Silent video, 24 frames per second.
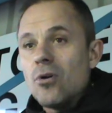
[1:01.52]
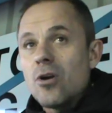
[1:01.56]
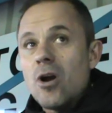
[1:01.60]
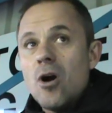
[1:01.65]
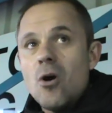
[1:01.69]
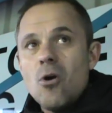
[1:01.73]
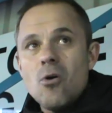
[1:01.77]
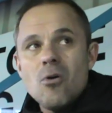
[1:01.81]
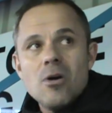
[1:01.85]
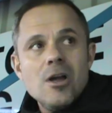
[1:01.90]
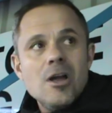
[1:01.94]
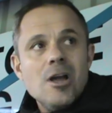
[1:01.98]

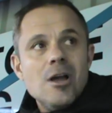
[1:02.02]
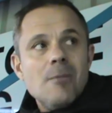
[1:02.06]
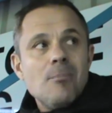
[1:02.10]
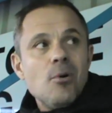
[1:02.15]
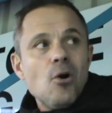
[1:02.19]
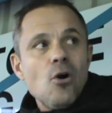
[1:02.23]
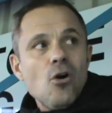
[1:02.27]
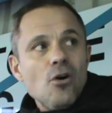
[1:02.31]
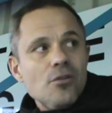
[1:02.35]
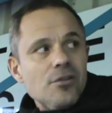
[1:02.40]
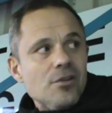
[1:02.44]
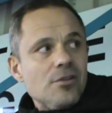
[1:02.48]
goal.
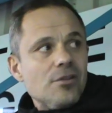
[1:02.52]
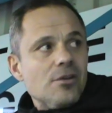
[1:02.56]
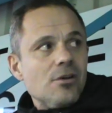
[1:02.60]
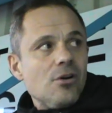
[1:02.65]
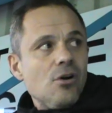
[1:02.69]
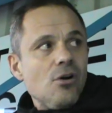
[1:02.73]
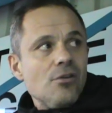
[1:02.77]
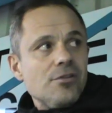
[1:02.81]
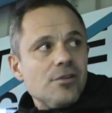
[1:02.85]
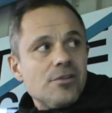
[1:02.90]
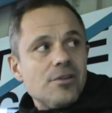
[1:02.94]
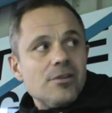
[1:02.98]
But
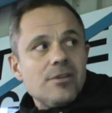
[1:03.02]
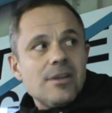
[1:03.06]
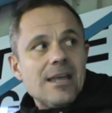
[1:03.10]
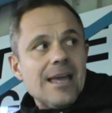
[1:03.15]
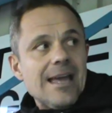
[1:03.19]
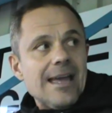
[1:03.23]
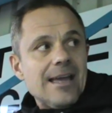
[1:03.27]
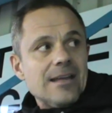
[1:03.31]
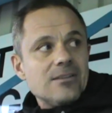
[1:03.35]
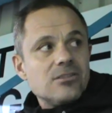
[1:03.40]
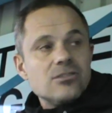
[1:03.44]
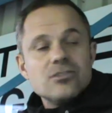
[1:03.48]
other than
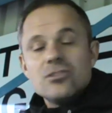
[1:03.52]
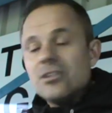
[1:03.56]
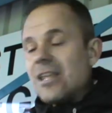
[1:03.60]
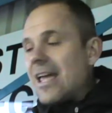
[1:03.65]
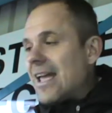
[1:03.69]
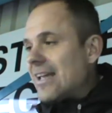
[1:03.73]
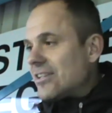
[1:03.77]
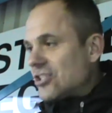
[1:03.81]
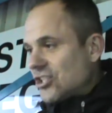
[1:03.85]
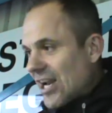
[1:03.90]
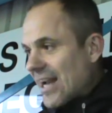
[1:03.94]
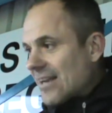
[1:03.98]
their
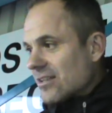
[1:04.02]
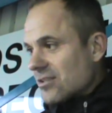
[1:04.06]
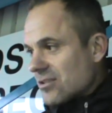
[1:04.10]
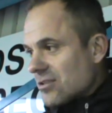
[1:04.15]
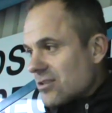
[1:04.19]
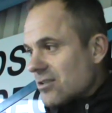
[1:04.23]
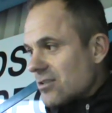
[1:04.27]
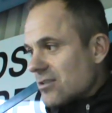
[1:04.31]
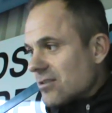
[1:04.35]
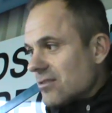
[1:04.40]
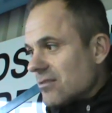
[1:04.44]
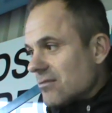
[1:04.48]

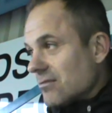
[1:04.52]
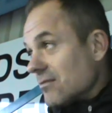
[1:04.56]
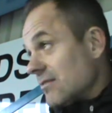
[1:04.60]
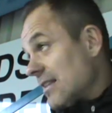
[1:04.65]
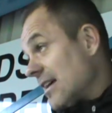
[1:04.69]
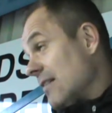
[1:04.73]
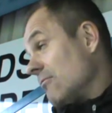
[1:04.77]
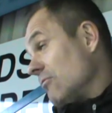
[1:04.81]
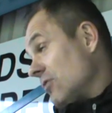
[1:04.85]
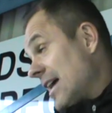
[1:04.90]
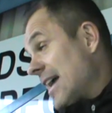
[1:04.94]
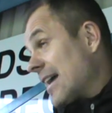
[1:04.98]
chance,
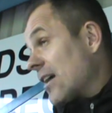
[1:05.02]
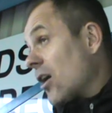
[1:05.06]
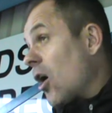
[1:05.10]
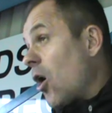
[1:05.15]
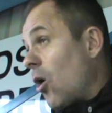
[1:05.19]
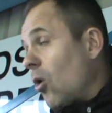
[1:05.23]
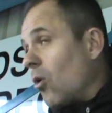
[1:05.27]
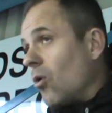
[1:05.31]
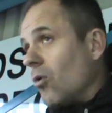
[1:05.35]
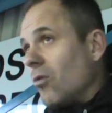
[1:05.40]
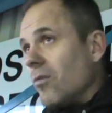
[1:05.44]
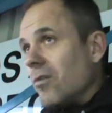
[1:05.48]
their
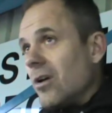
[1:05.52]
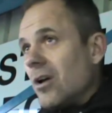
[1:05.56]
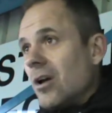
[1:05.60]
goal,